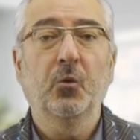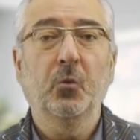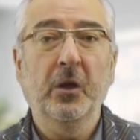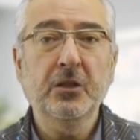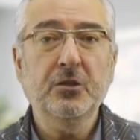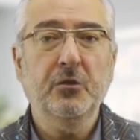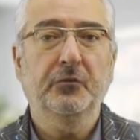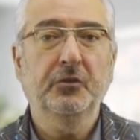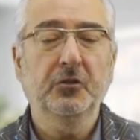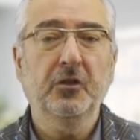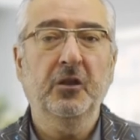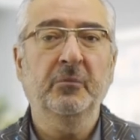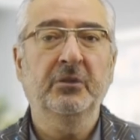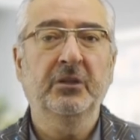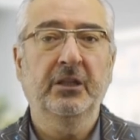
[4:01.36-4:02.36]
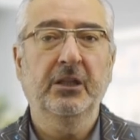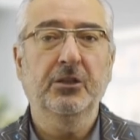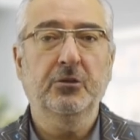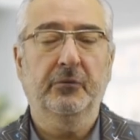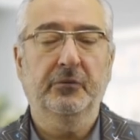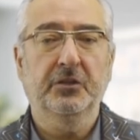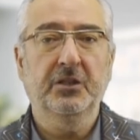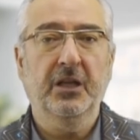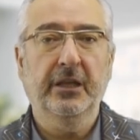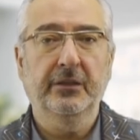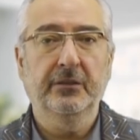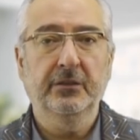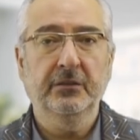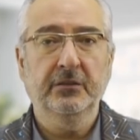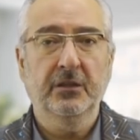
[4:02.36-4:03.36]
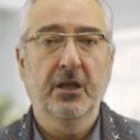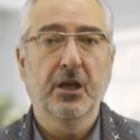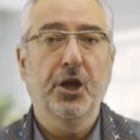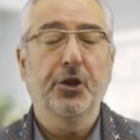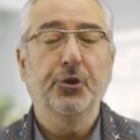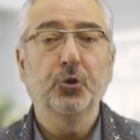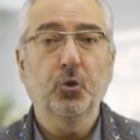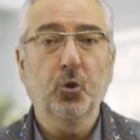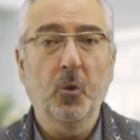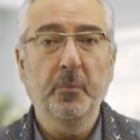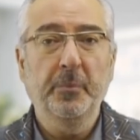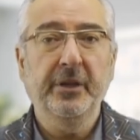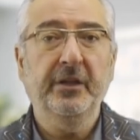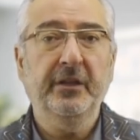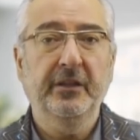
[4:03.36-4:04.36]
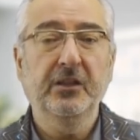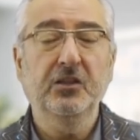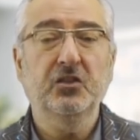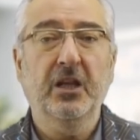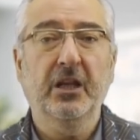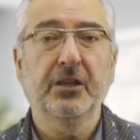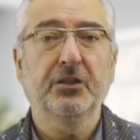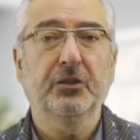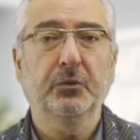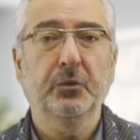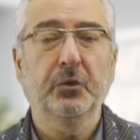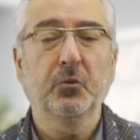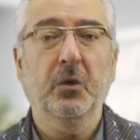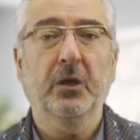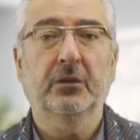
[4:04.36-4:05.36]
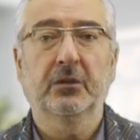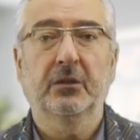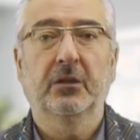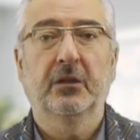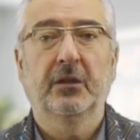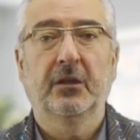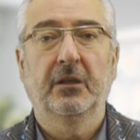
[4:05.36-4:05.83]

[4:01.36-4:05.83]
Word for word: And once you've determined the nature of the challenges, you compare these challenges with what?